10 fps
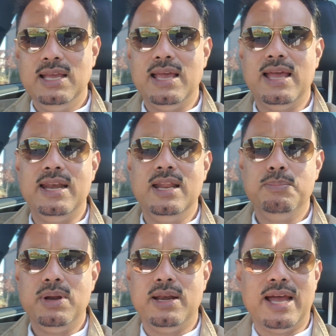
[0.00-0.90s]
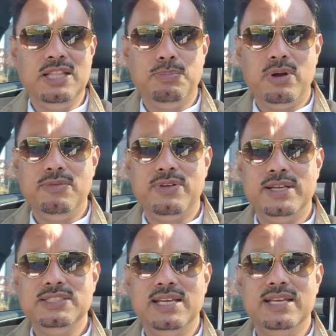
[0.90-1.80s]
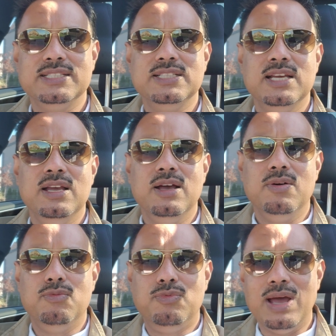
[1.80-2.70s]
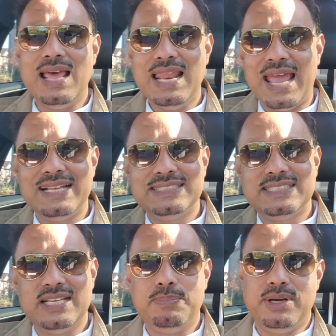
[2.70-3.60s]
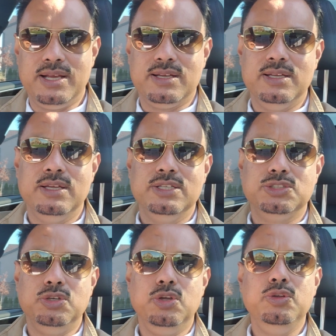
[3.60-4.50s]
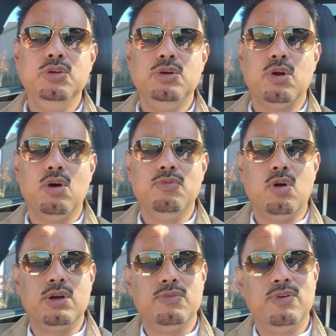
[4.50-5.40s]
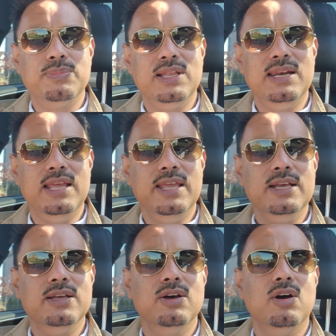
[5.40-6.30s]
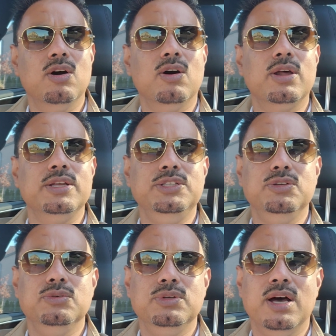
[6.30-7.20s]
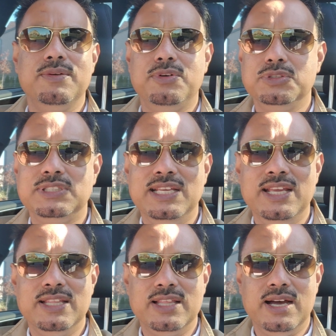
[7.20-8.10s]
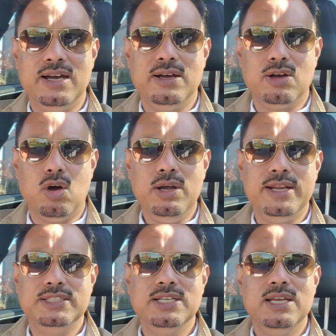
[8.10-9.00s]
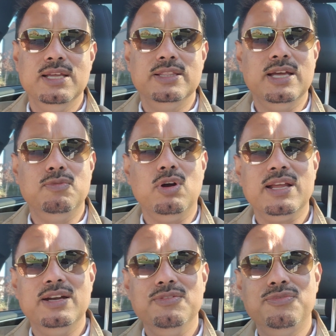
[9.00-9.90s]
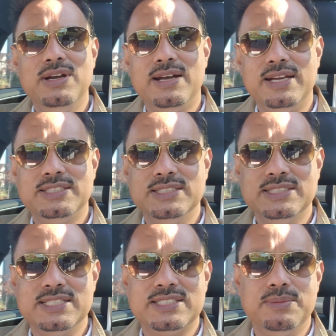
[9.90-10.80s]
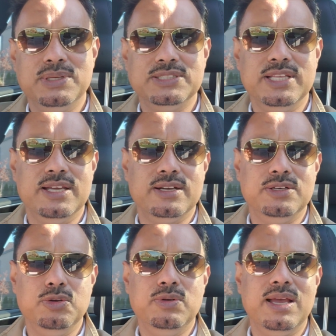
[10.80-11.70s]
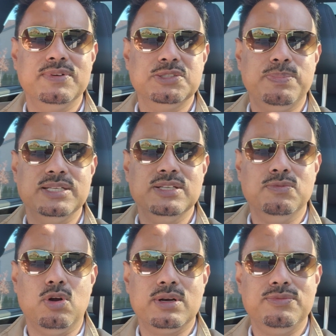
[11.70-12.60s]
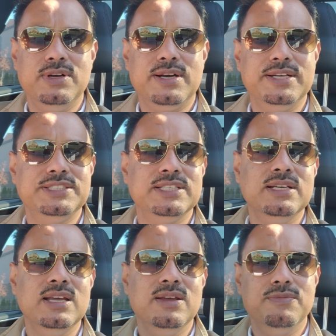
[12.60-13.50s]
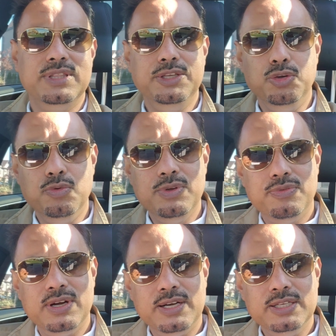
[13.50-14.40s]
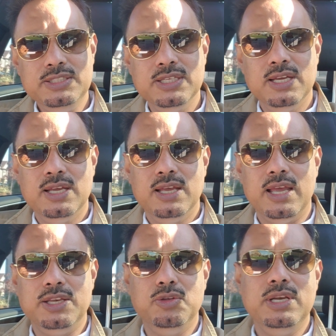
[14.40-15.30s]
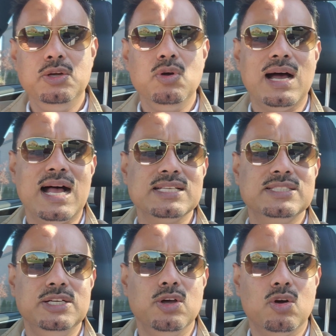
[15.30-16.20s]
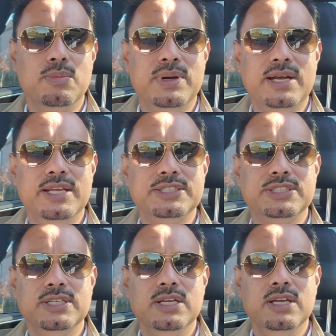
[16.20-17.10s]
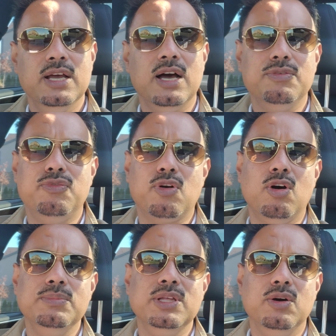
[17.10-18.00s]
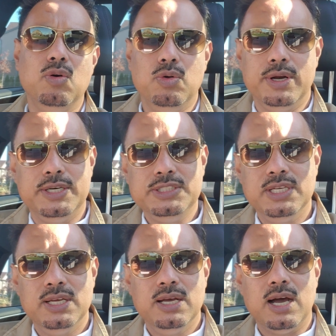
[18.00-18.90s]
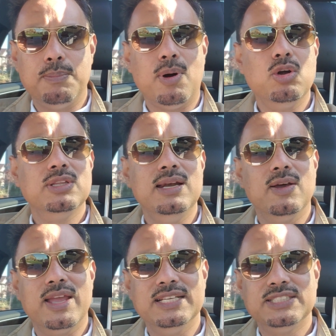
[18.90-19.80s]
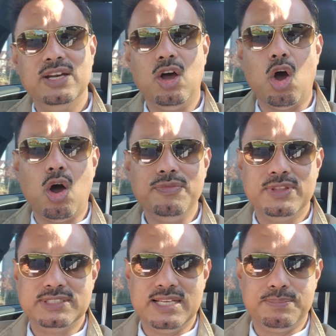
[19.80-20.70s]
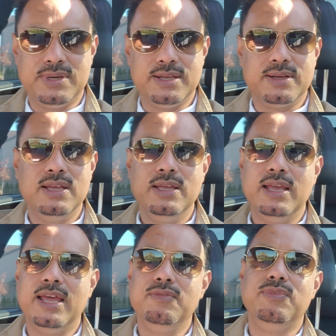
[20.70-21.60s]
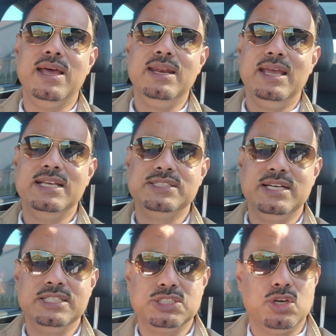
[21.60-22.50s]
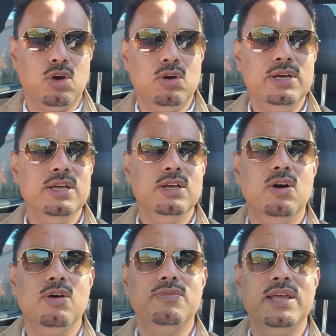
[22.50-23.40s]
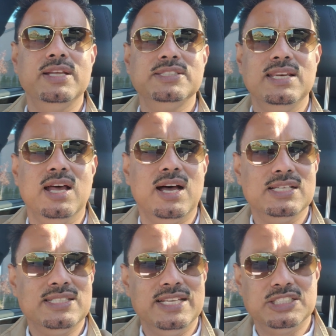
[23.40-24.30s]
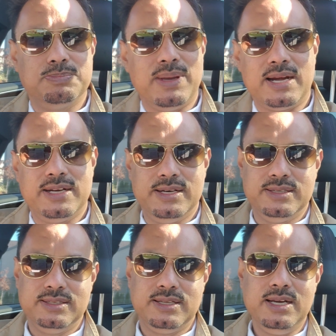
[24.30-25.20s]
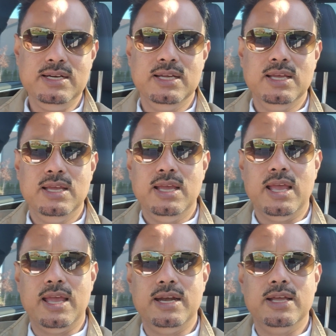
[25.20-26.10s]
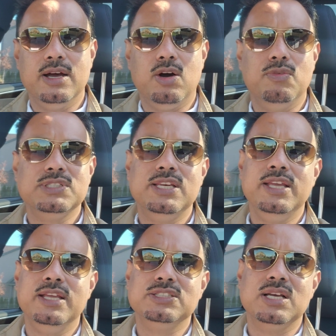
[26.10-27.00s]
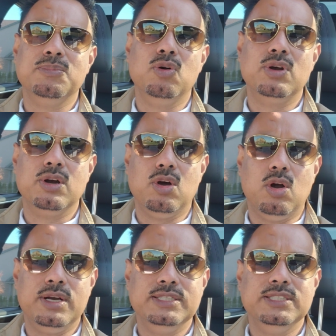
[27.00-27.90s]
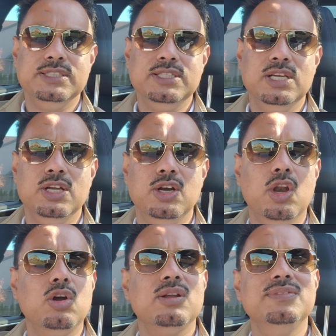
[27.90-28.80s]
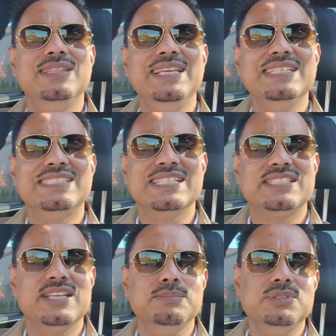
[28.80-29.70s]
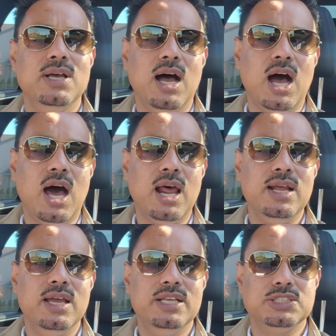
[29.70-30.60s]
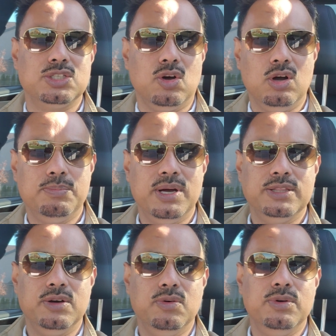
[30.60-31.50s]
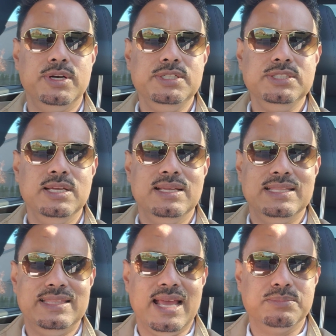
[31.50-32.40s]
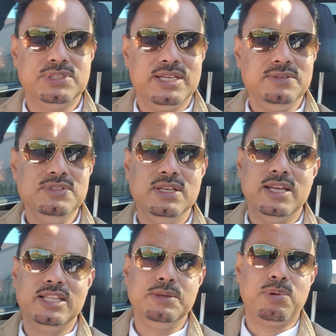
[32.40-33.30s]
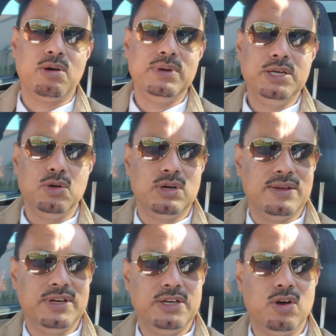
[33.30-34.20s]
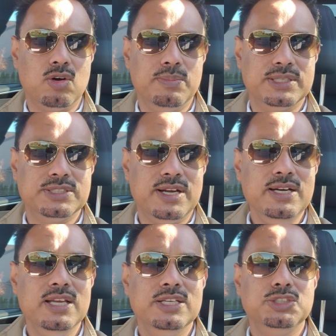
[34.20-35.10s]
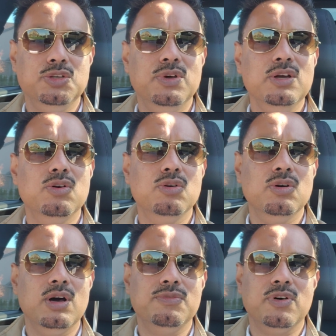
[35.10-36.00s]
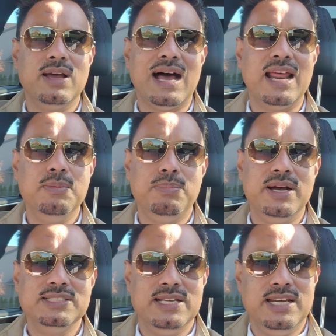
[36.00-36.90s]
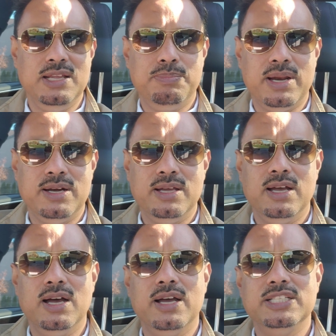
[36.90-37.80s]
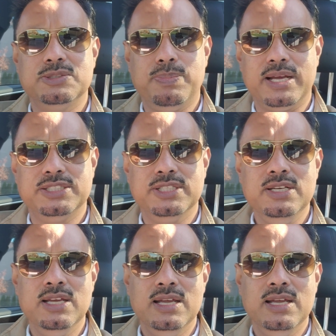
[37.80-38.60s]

And number 9 point, friends, is well and septic. So do you draw water from the lake, or you have to see in the cottage that what kind of filtration system is there? Do you have a special water filtration with UV filters? And you need to ask the documentation from the owners about the location of the septic and when is it installed or when is last inspected, right? And obviously in some older cottages, lot of these systems are installed by the owners themselves, and they probably don't have any documents, right? So you want to go for an unbiased independent inspection